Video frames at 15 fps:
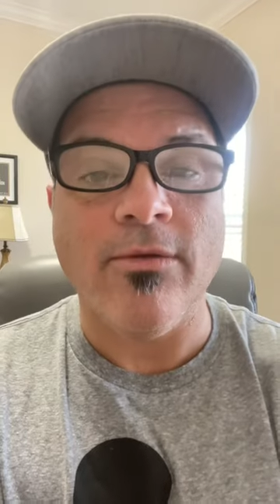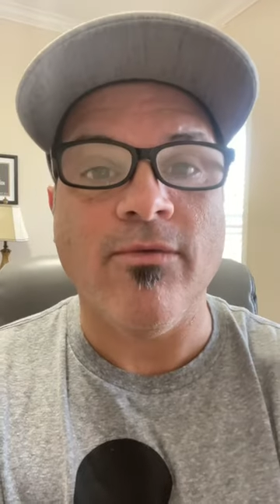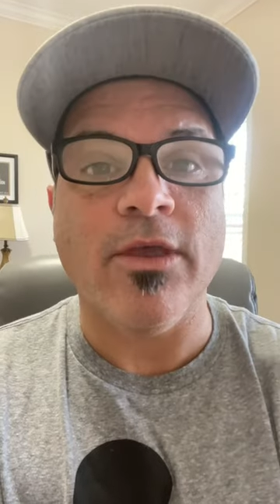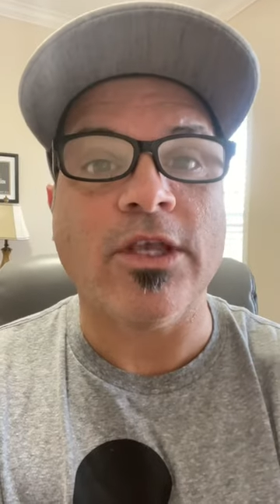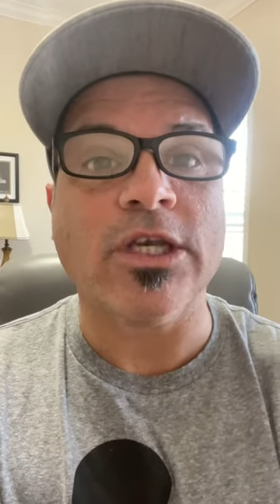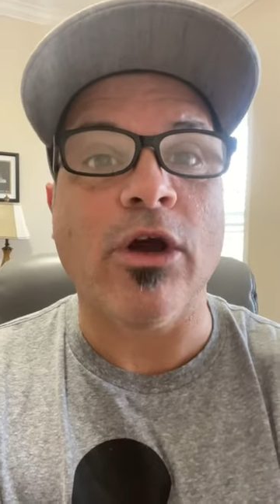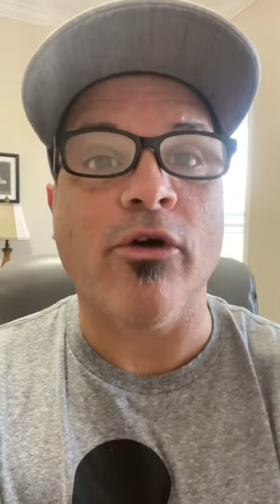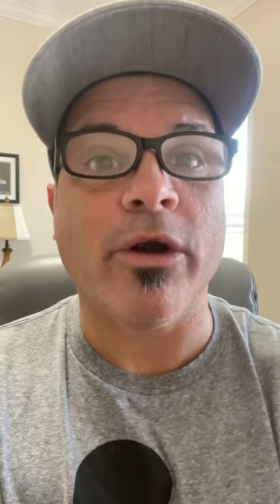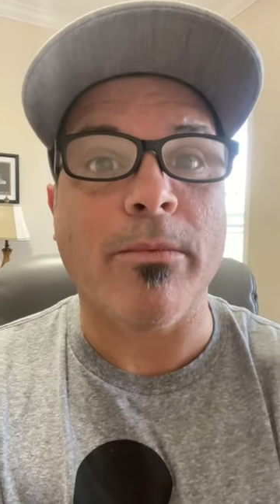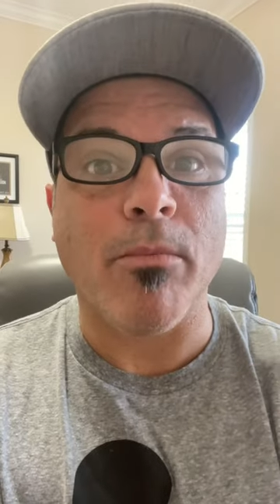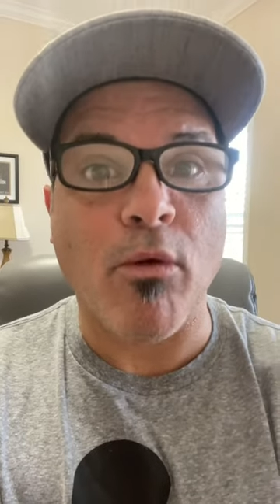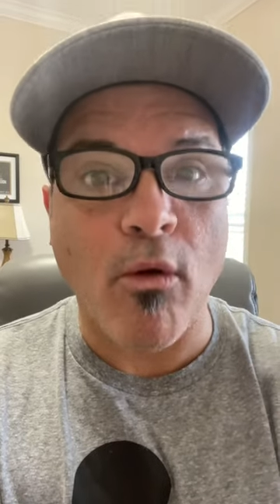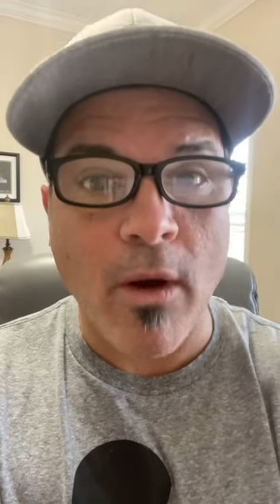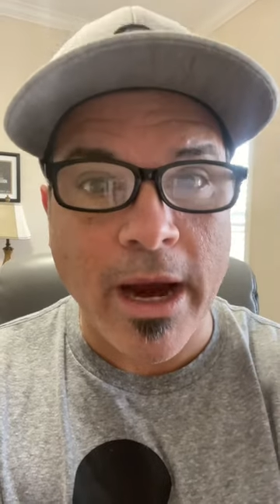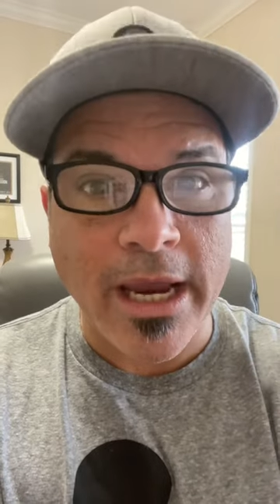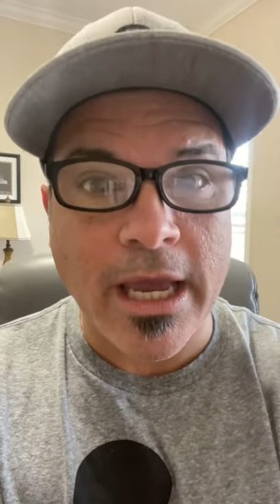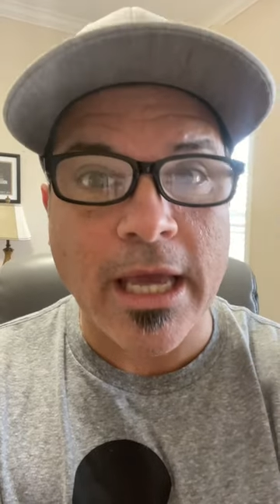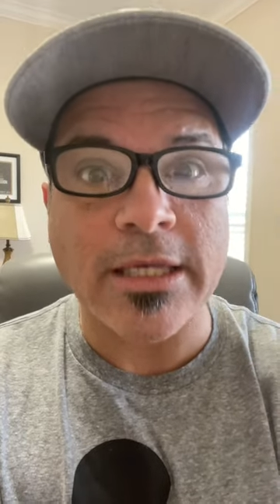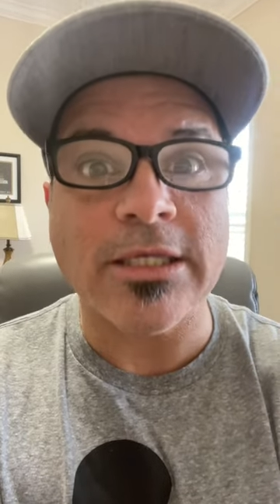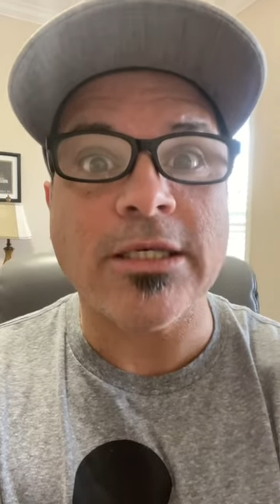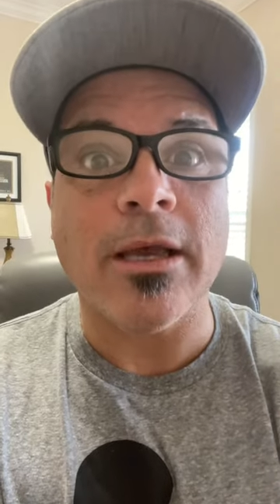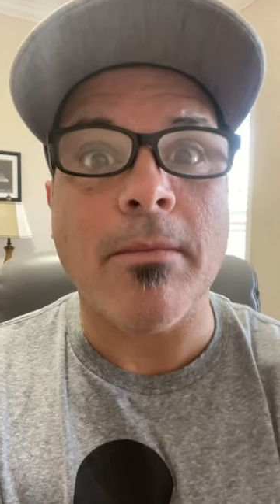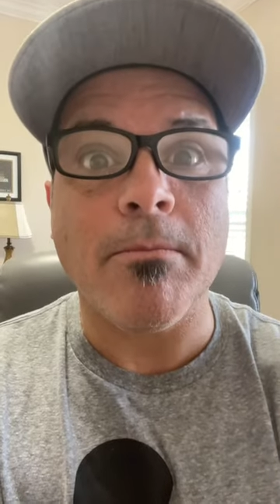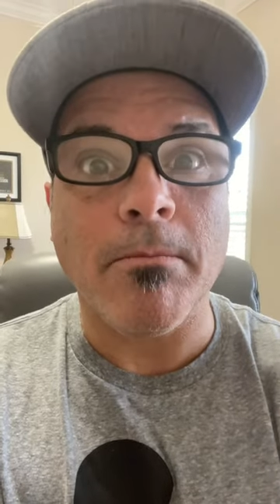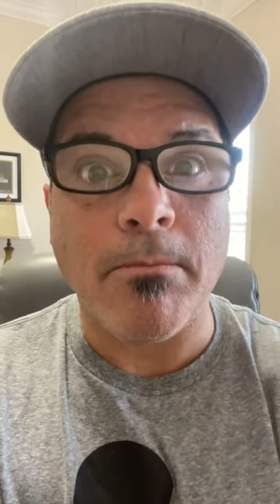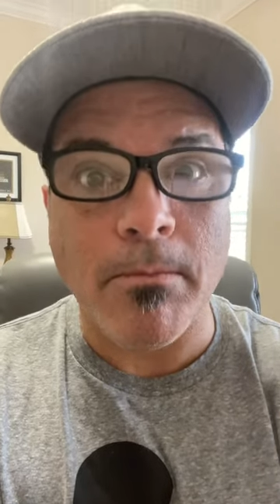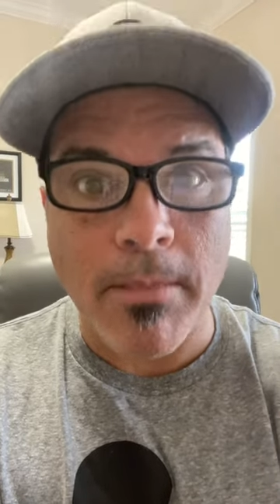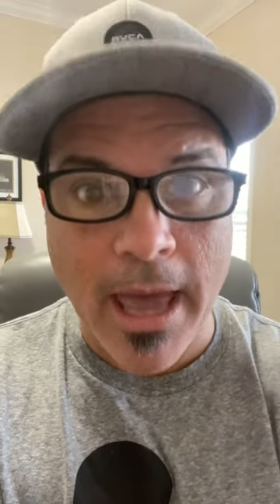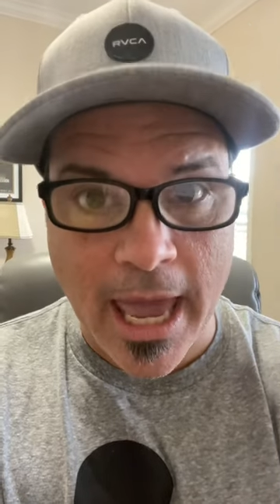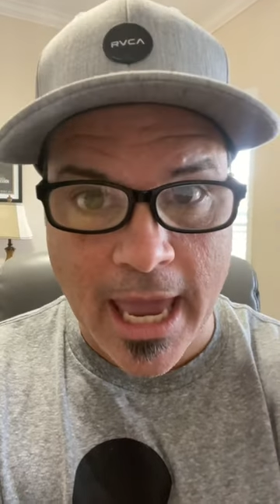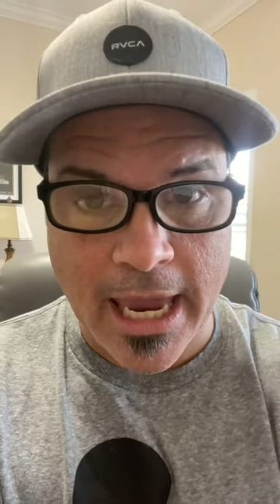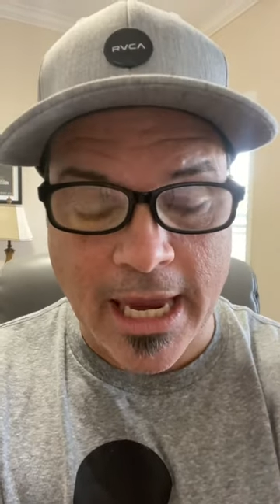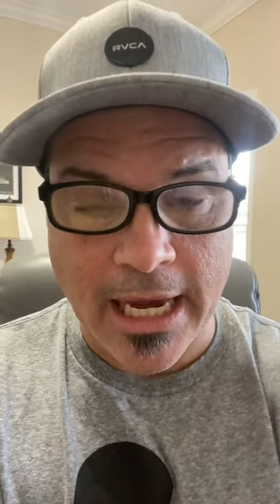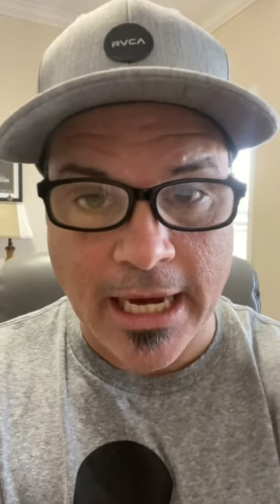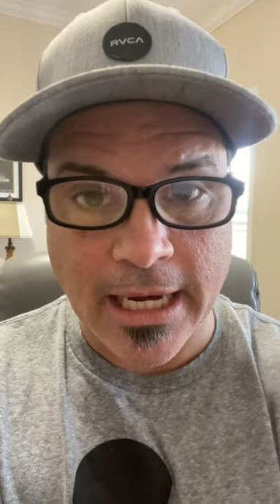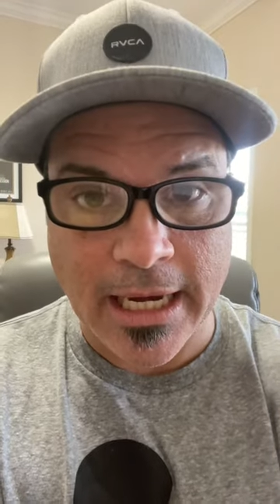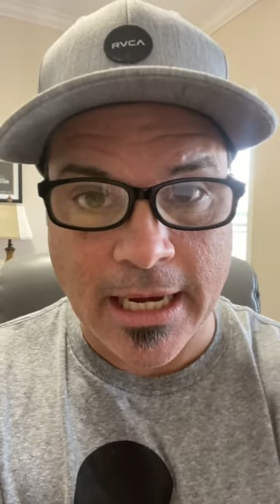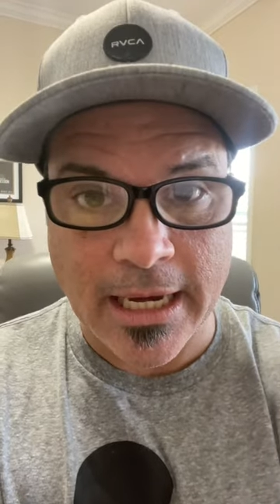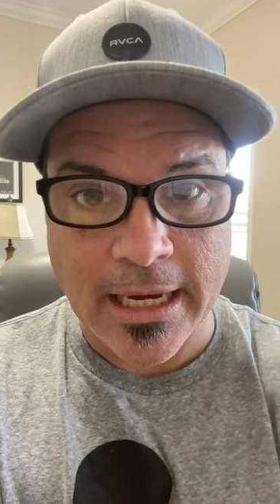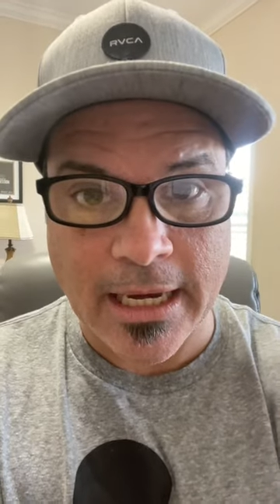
that's going to bring us pain.